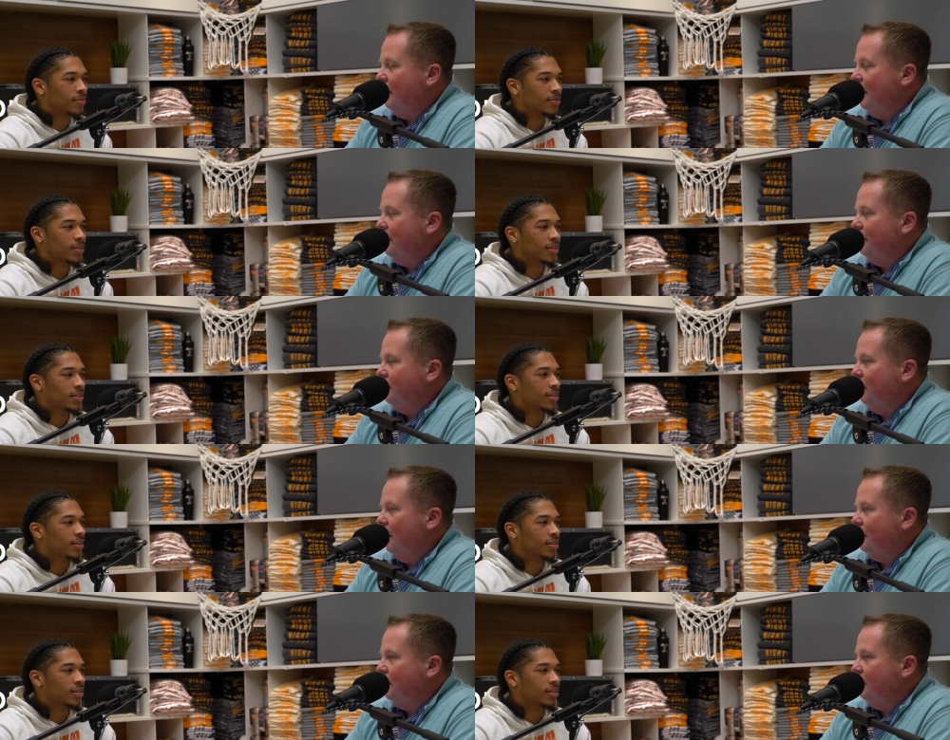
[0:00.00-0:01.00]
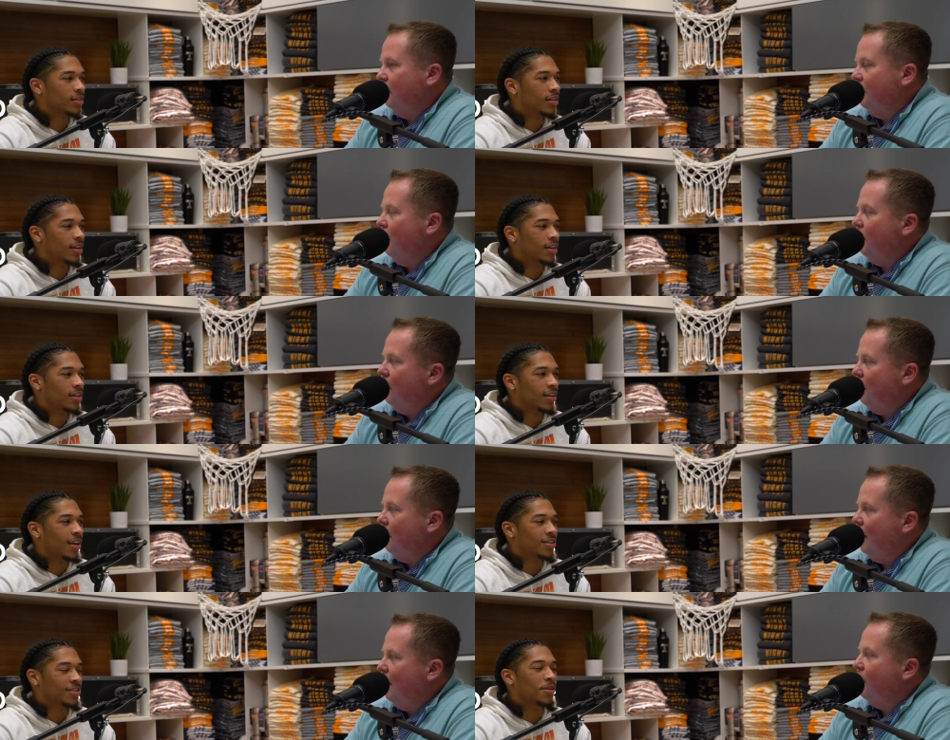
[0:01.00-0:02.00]
Speaker 1: and then you're like, no, no,
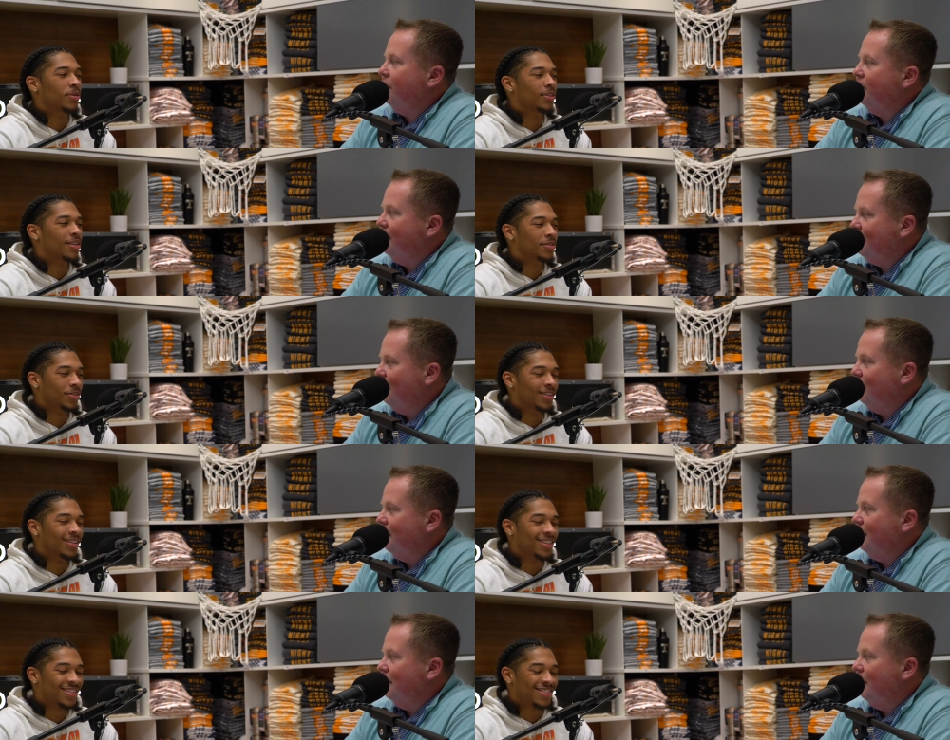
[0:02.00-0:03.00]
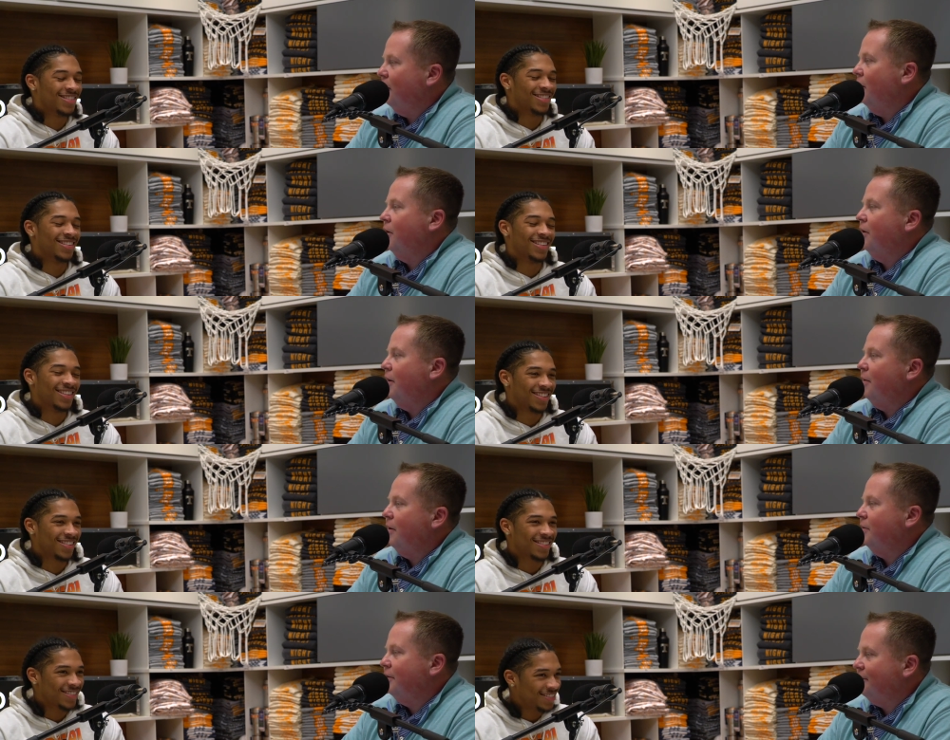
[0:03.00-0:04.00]
no, I want to do this song. Uh, no, no, no, I
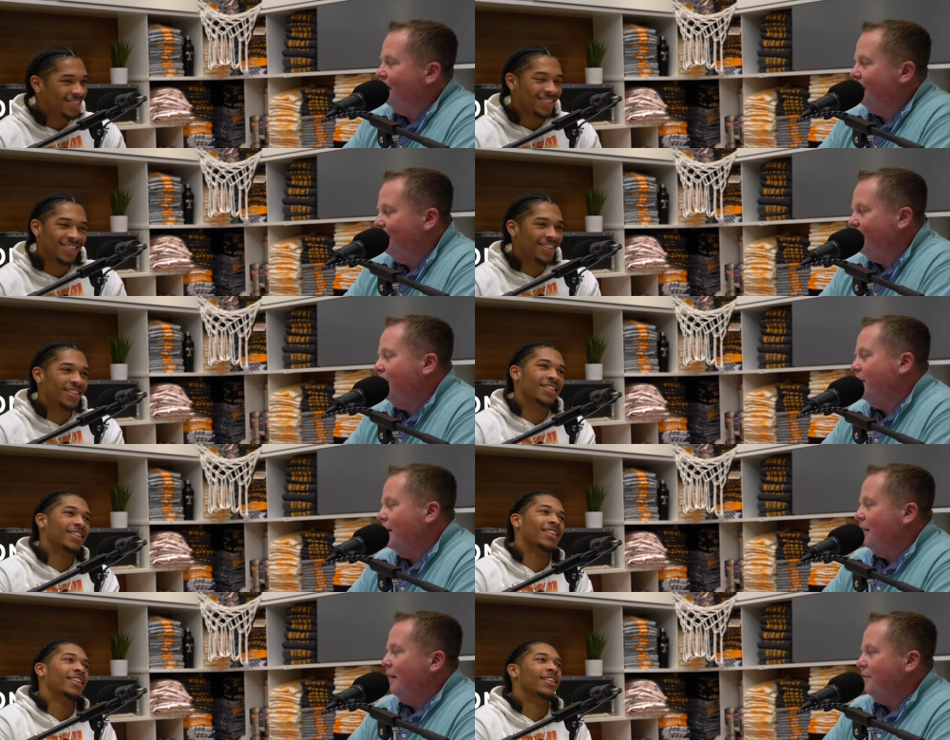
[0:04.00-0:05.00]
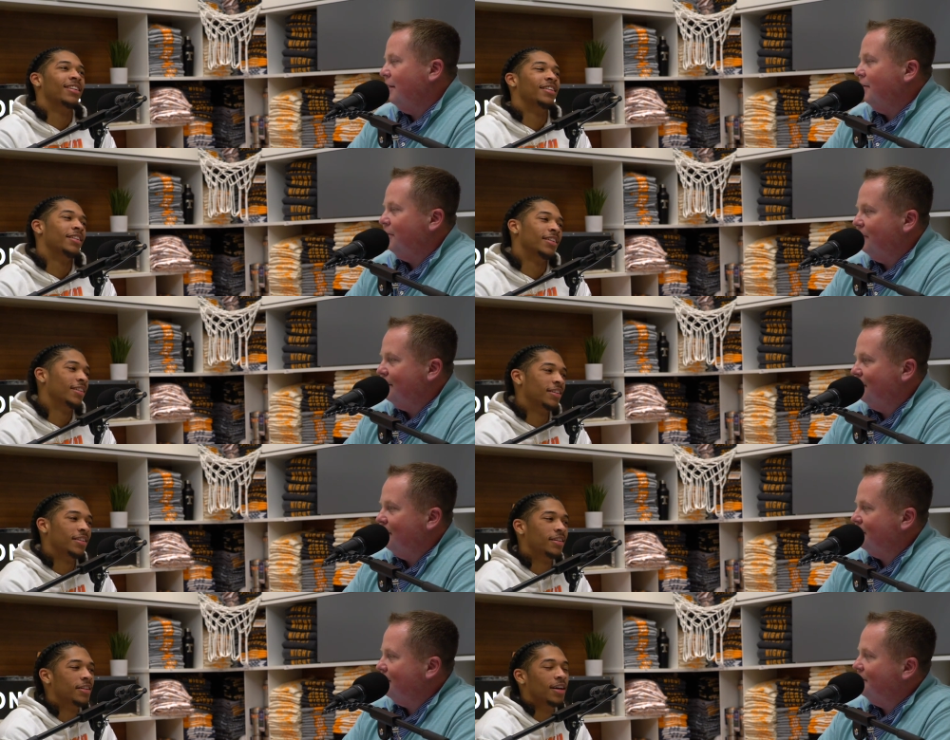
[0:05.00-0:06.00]
want to do this song. I'm like, okay, now I'll download three
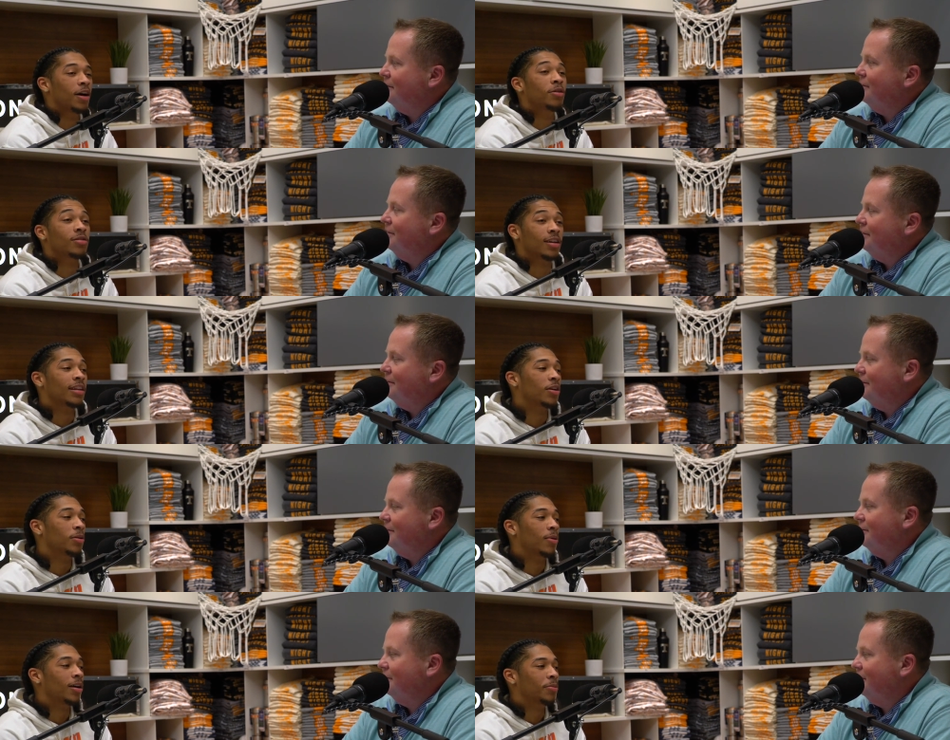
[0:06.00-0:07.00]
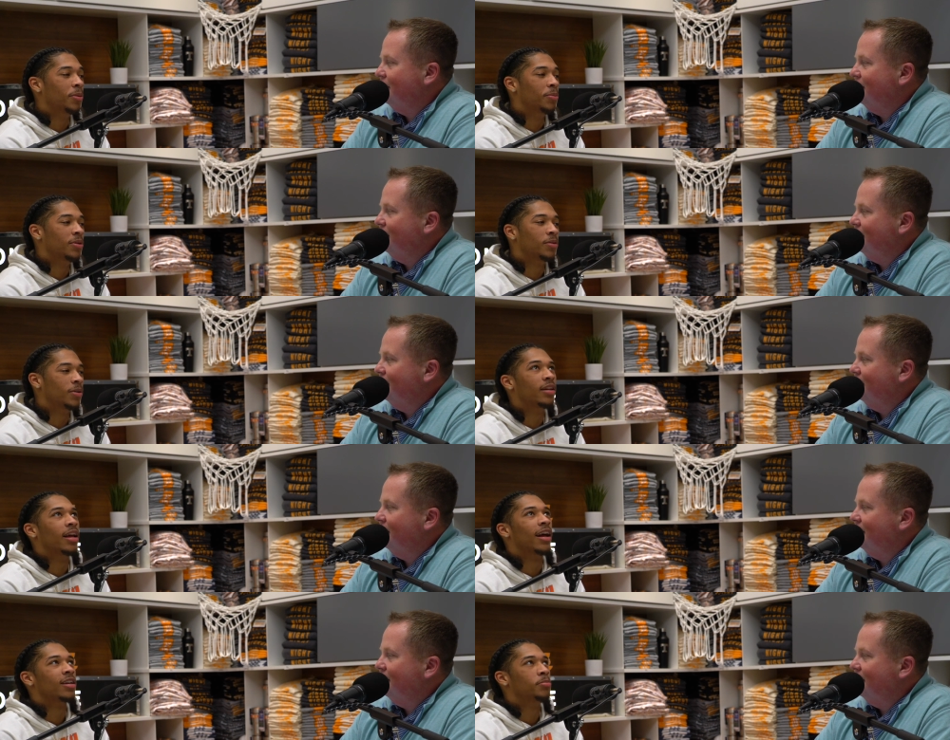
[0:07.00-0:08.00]
songs.
Speaker 2: Yeah, I was like that on my commitment when they
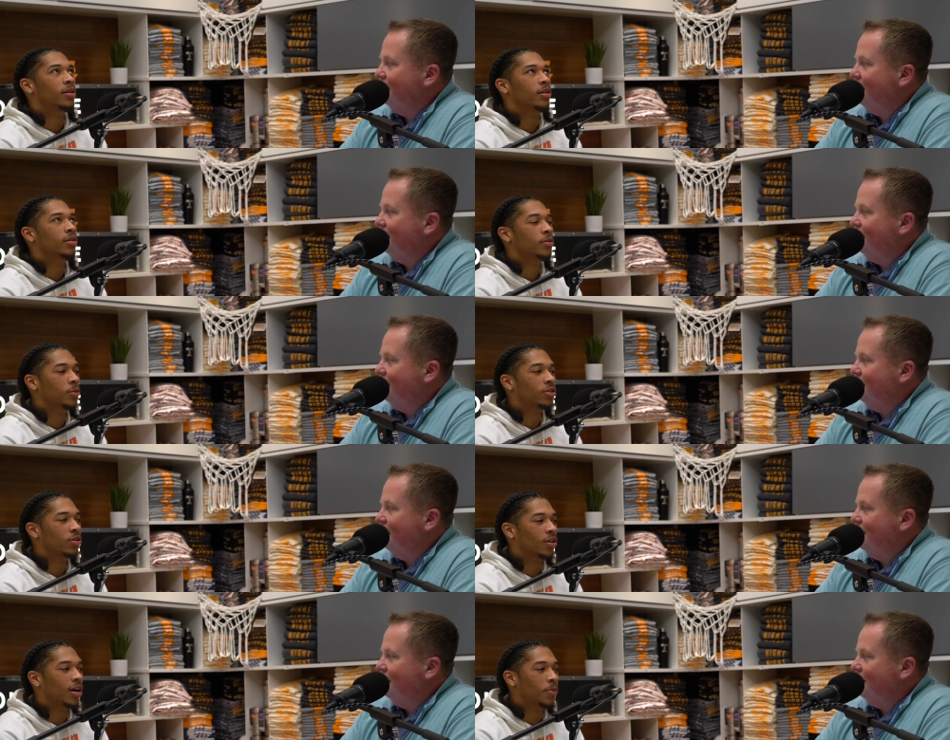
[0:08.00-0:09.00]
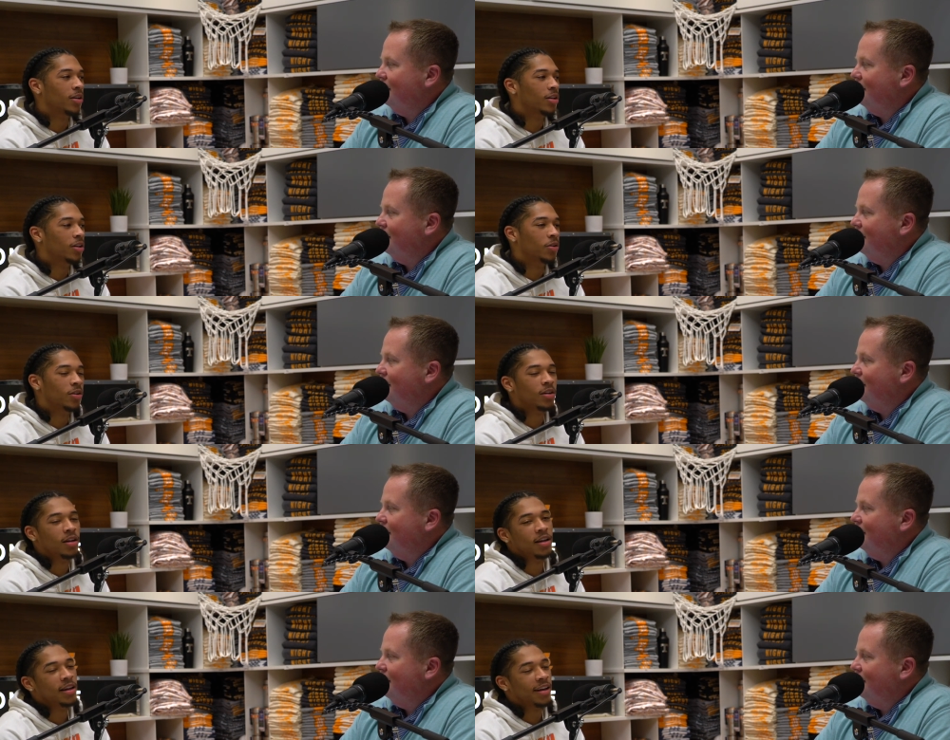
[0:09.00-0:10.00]
asked me what song I wanted to do it,
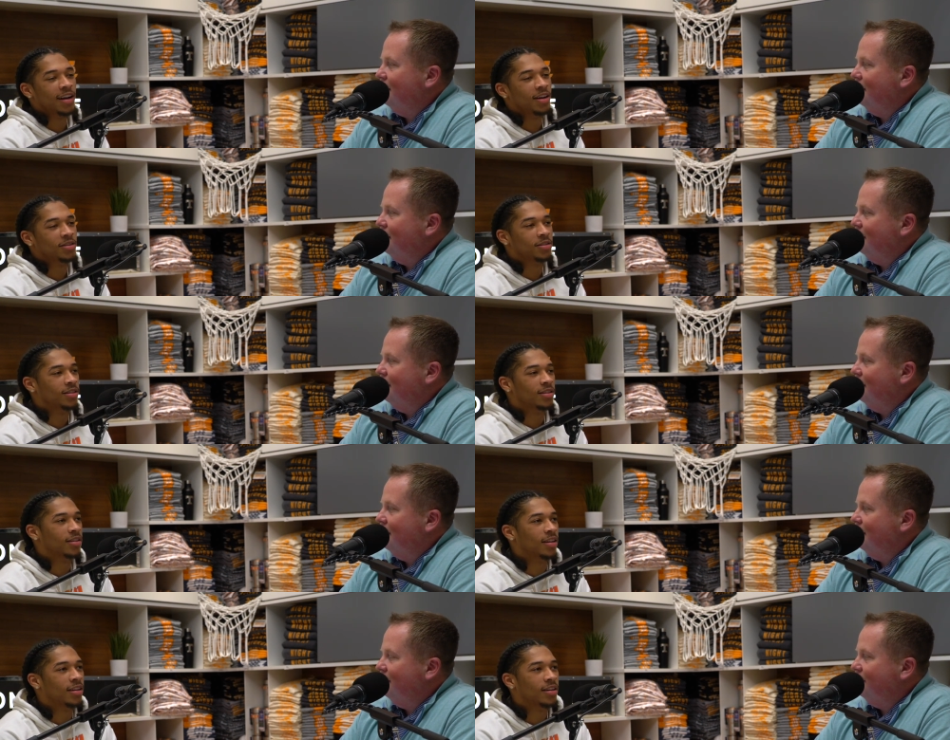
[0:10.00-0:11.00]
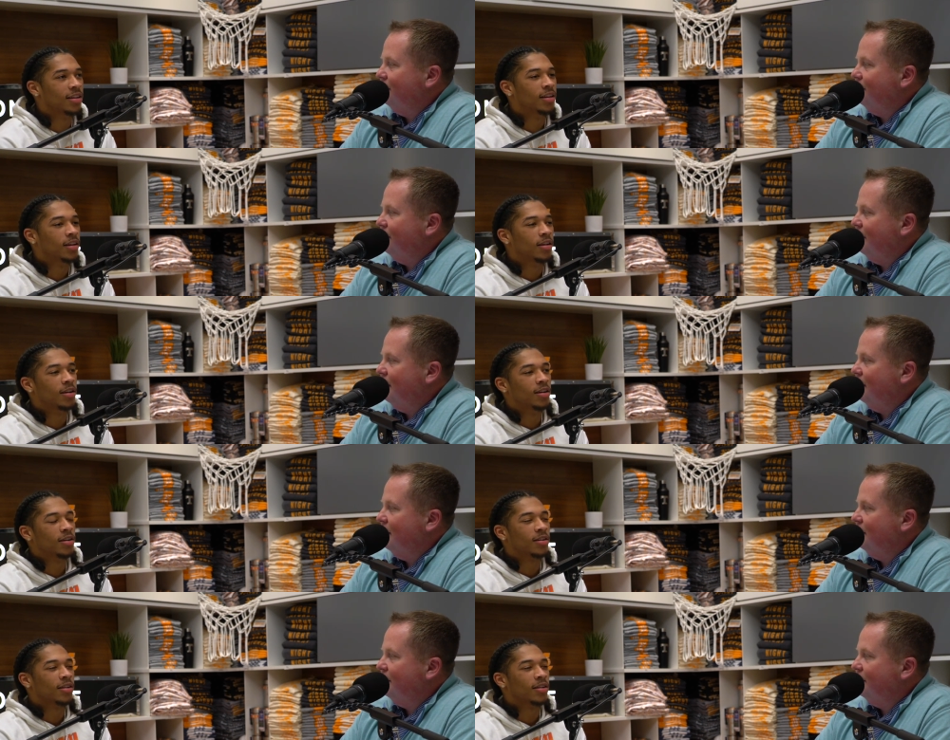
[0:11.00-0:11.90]
and I was just like, huh,